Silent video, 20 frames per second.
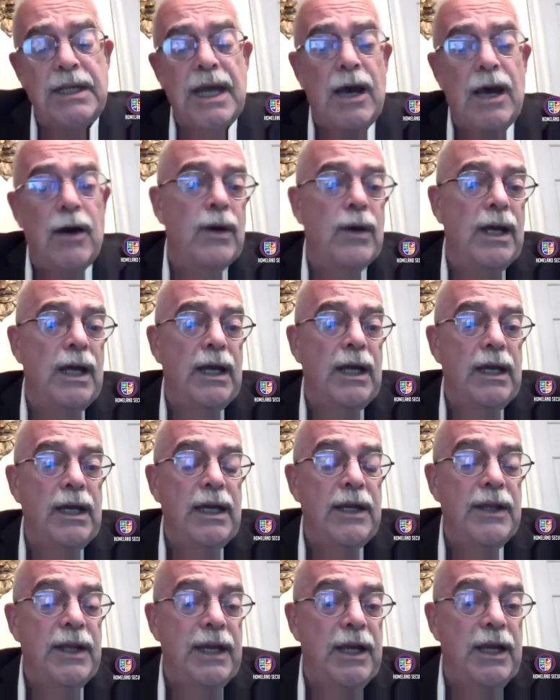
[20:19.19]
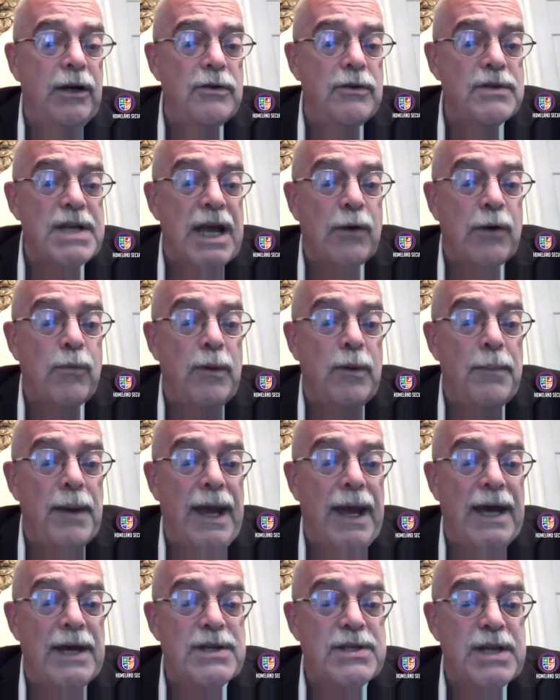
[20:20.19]
Now, in the HEROES Act we
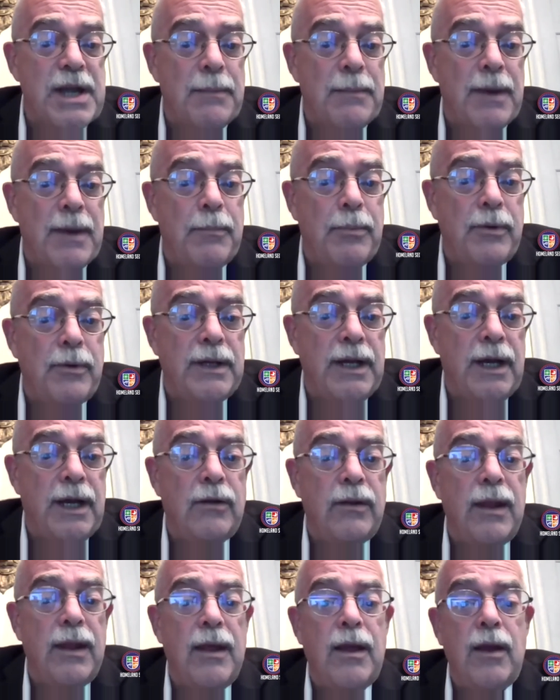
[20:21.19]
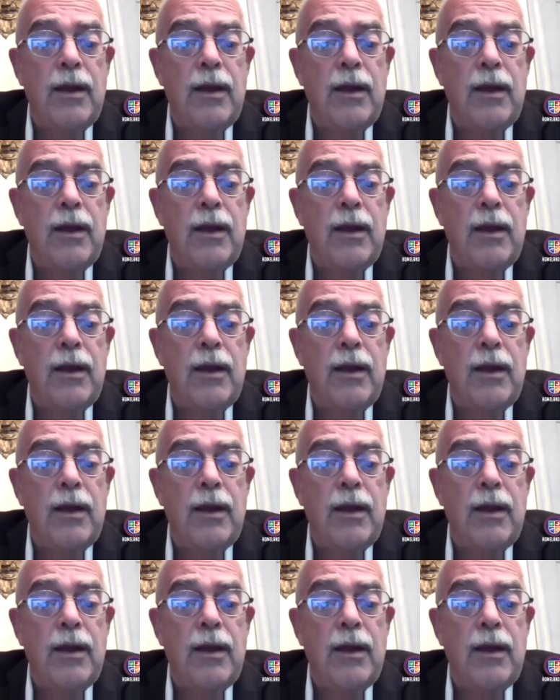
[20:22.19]
passed, I might point out,